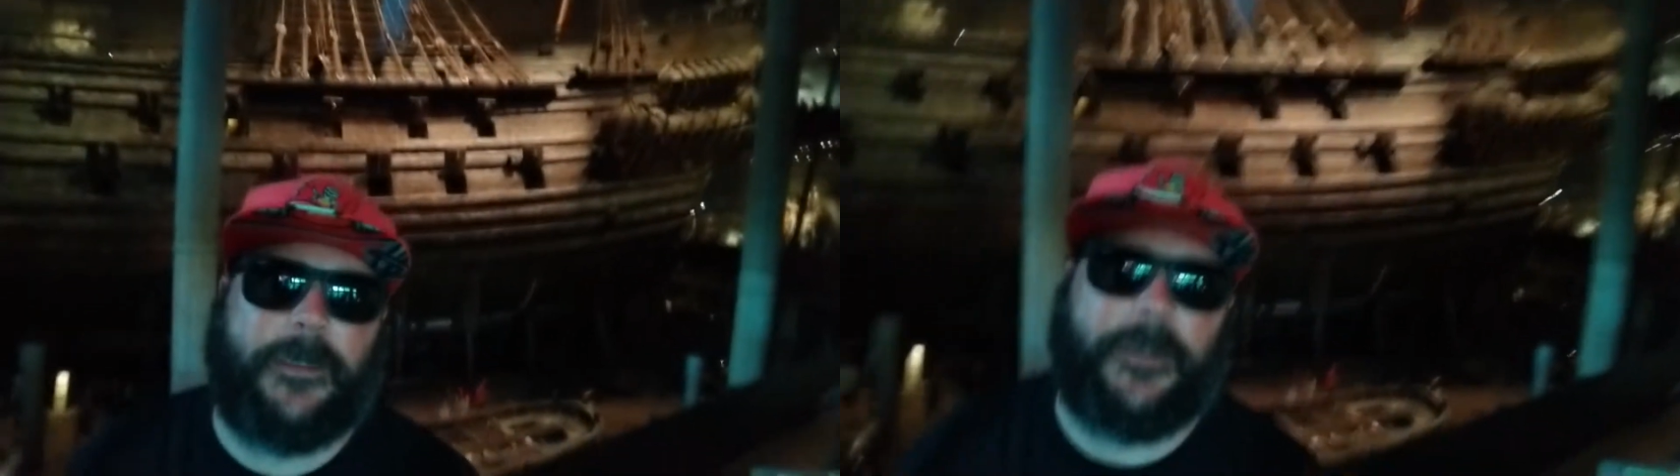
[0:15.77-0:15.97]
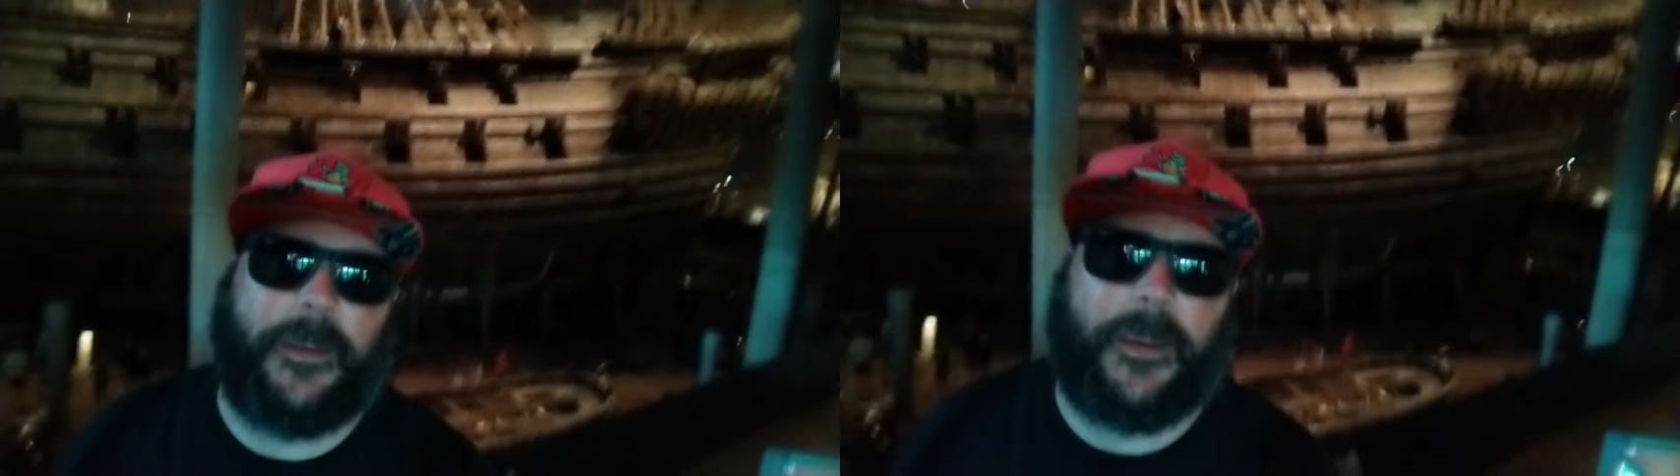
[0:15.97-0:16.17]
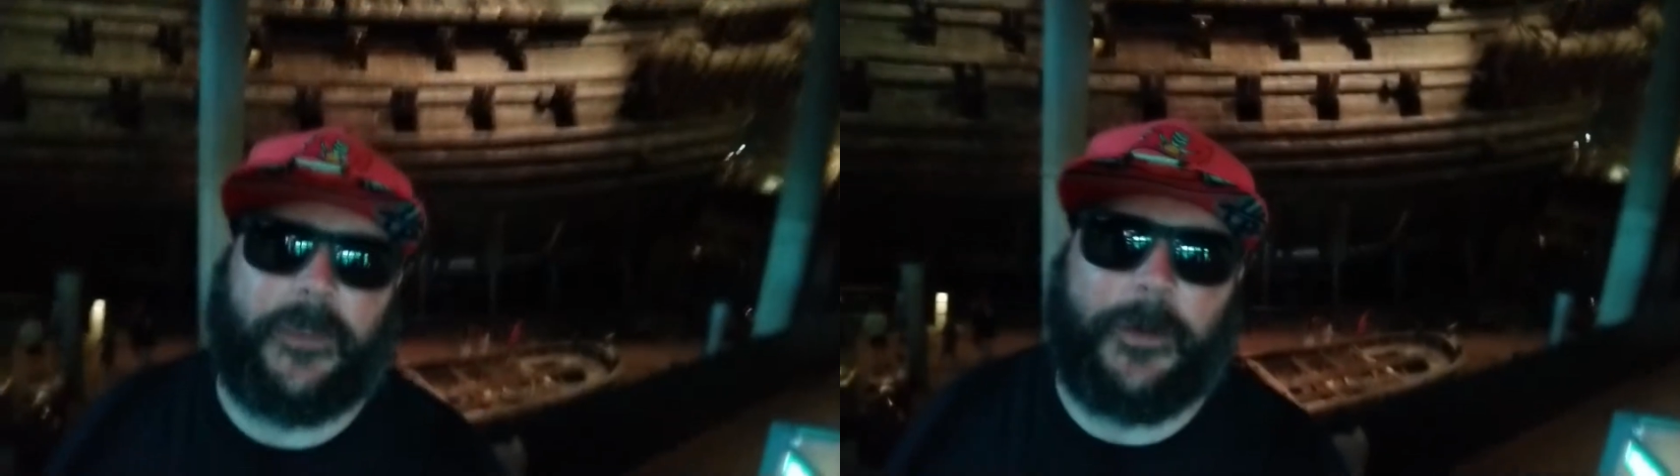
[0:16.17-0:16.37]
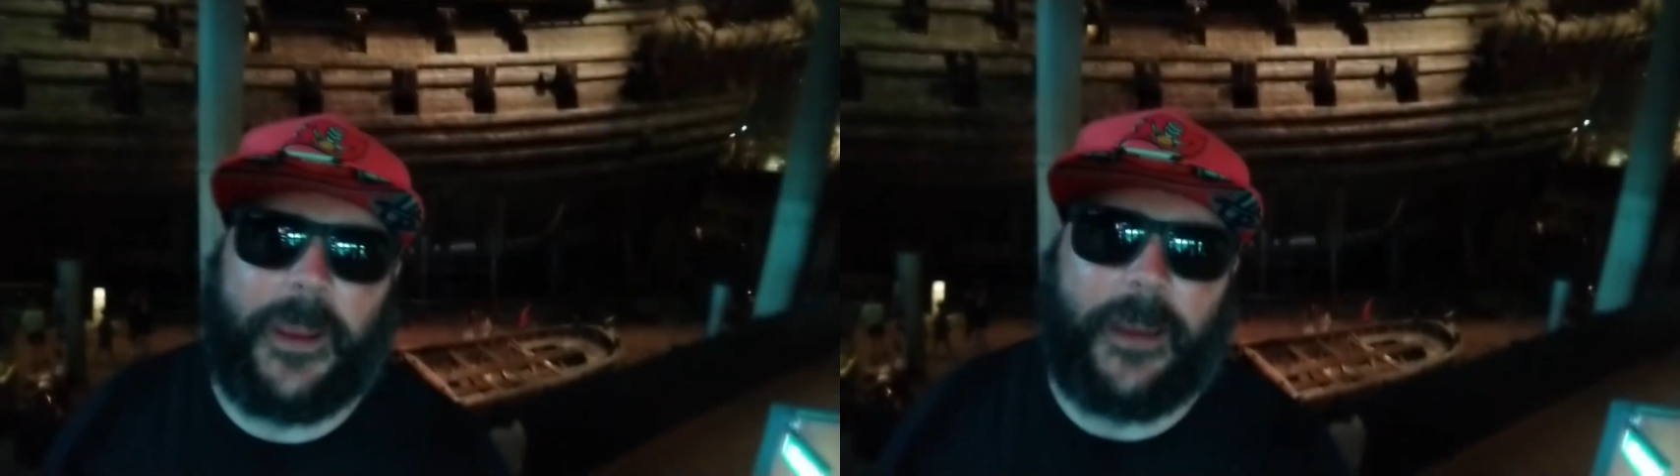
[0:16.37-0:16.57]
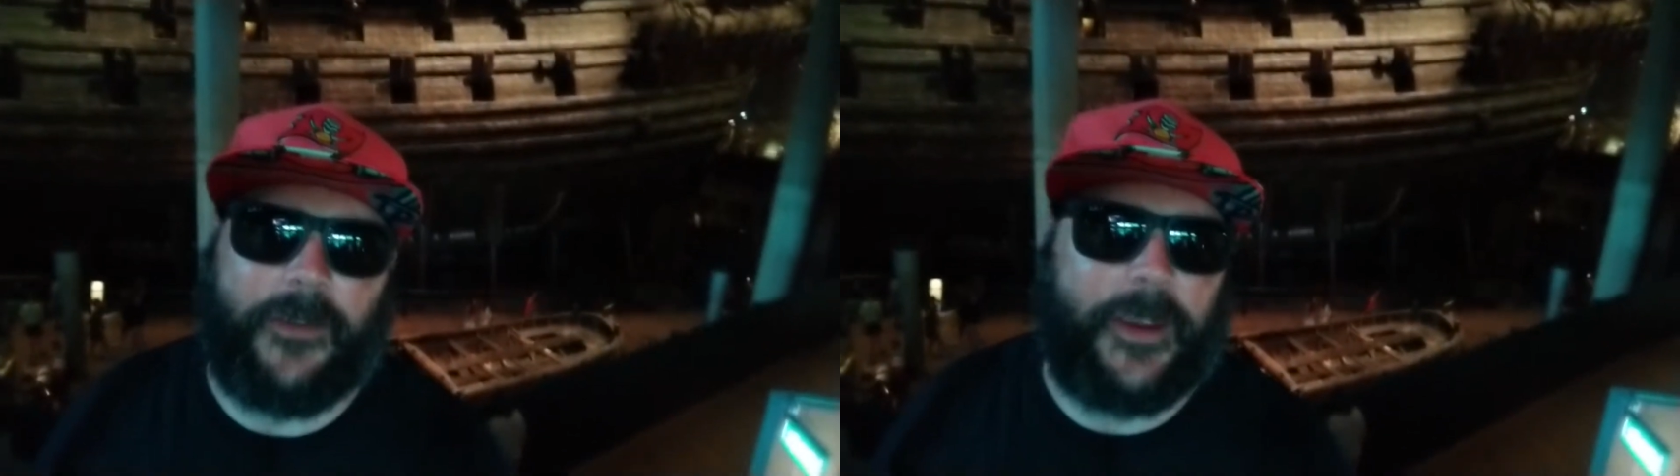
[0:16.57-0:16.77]
Today is about
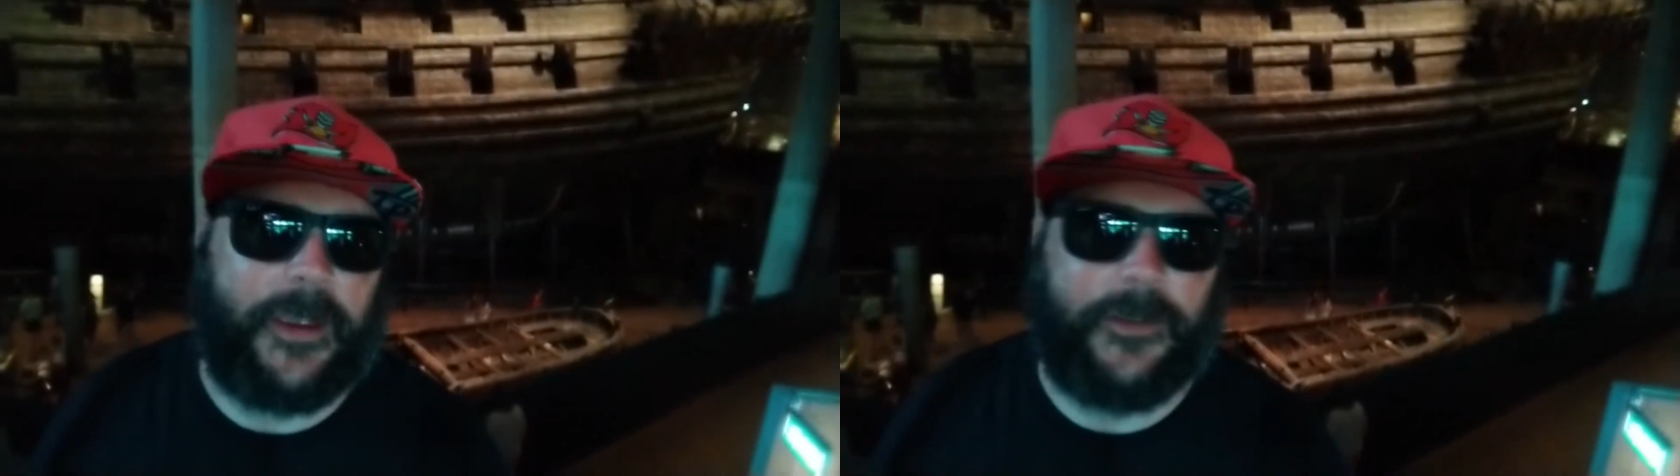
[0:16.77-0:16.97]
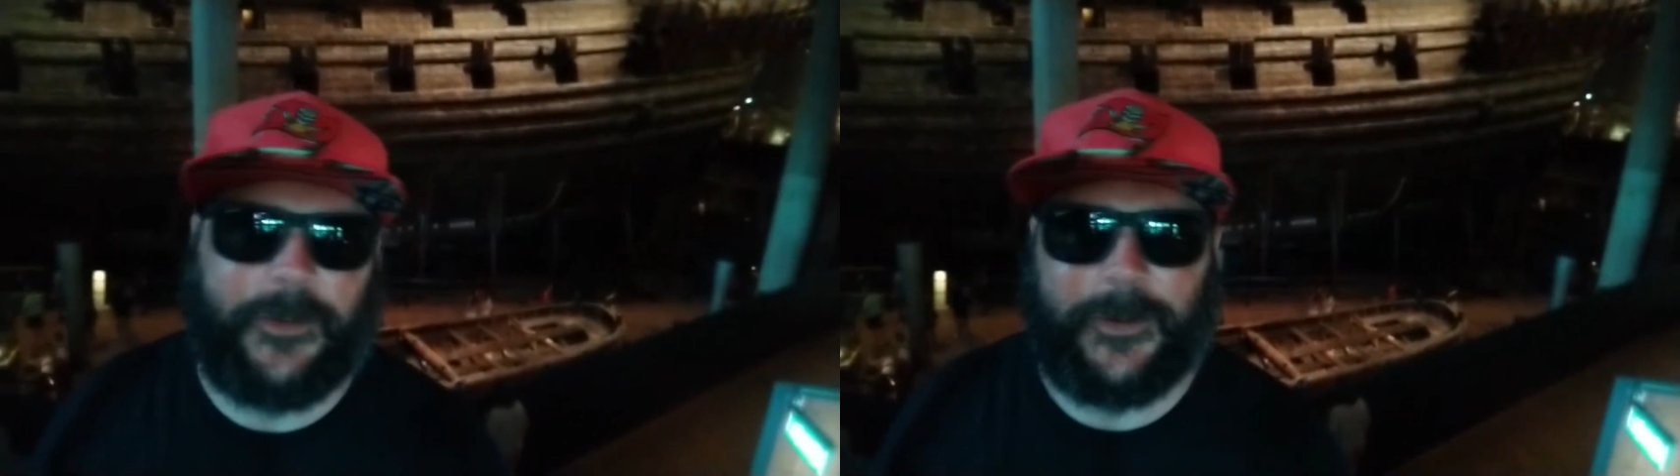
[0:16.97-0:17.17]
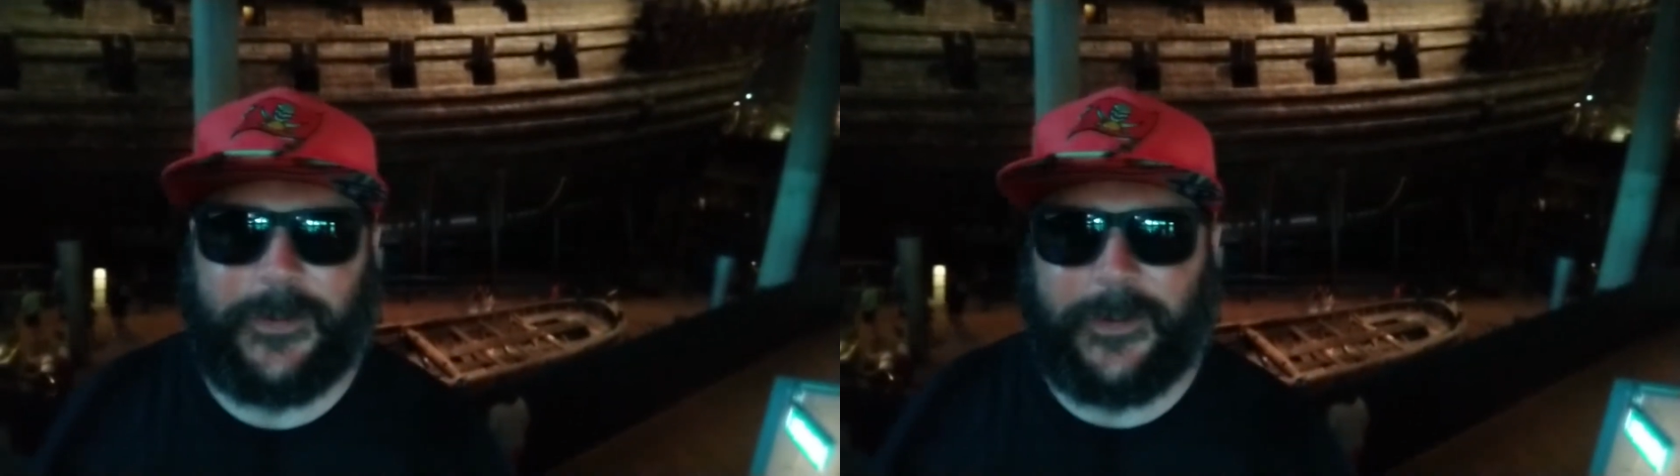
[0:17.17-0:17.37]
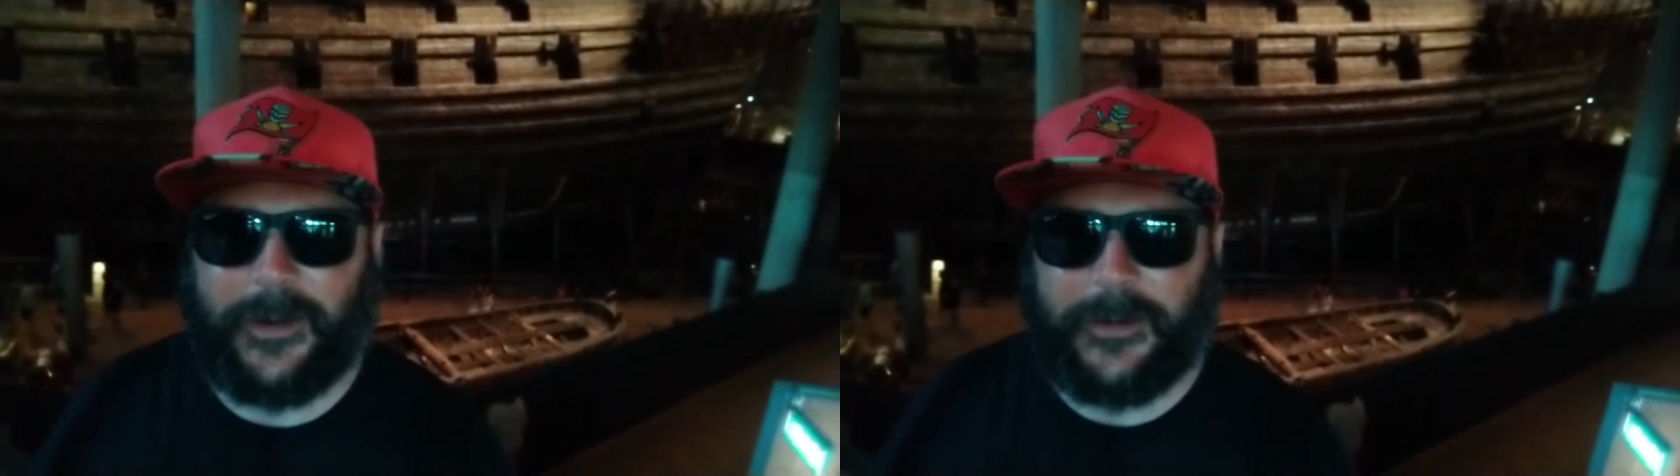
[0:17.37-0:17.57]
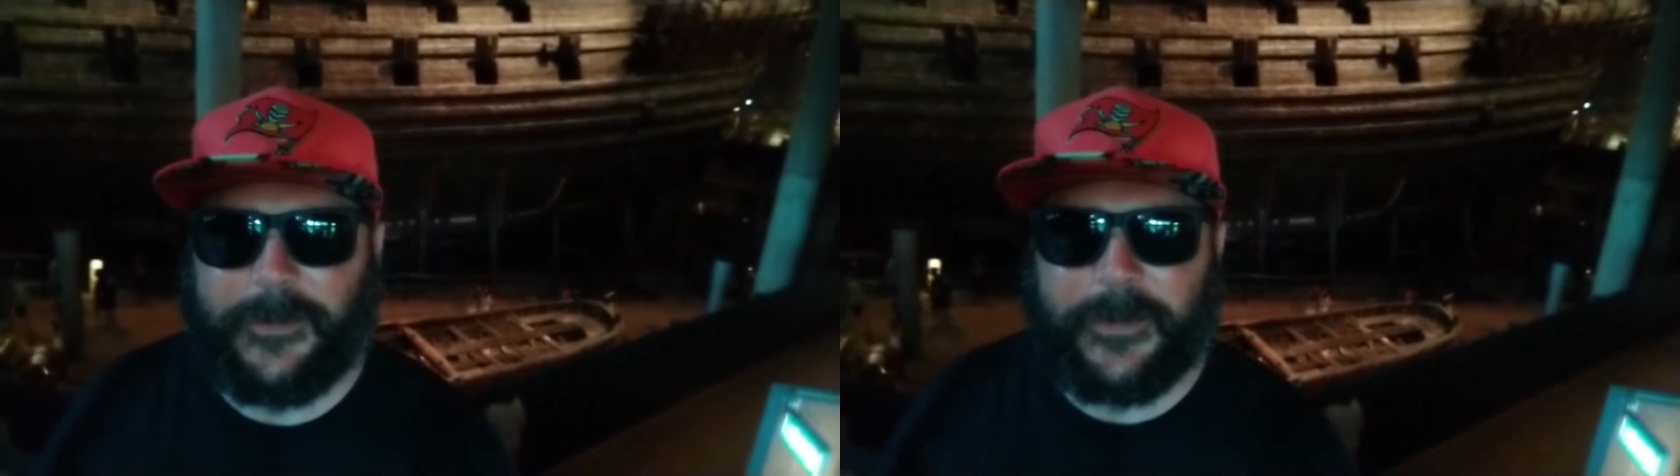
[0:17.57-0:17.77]
how you handle
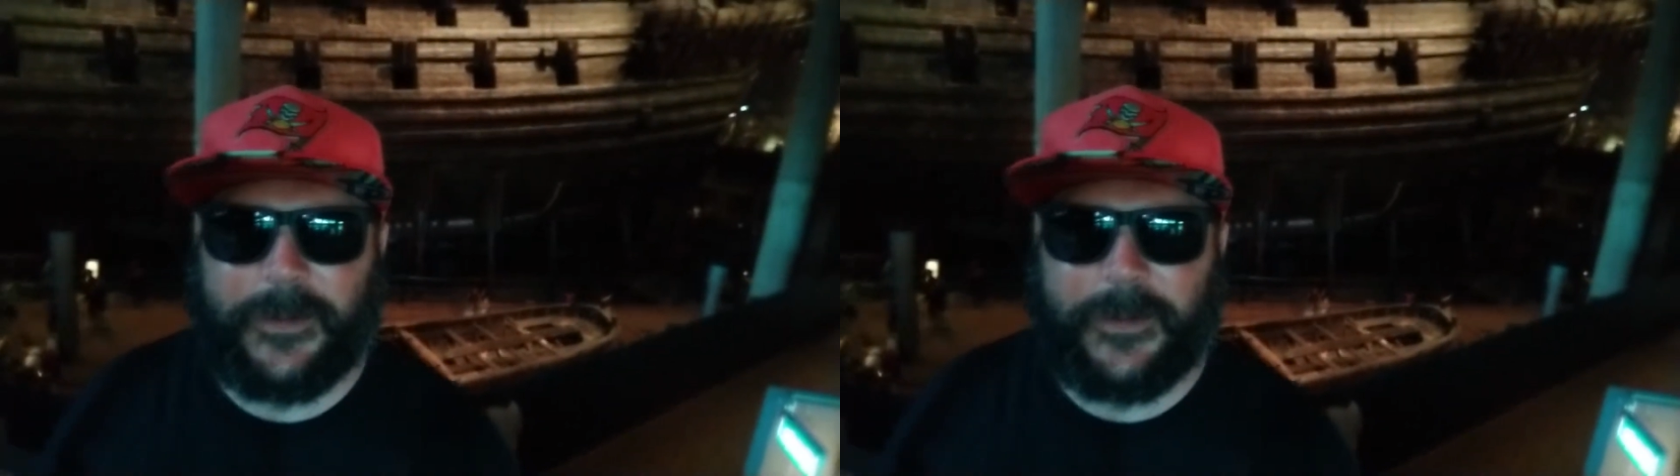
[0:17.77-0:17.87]
yourself.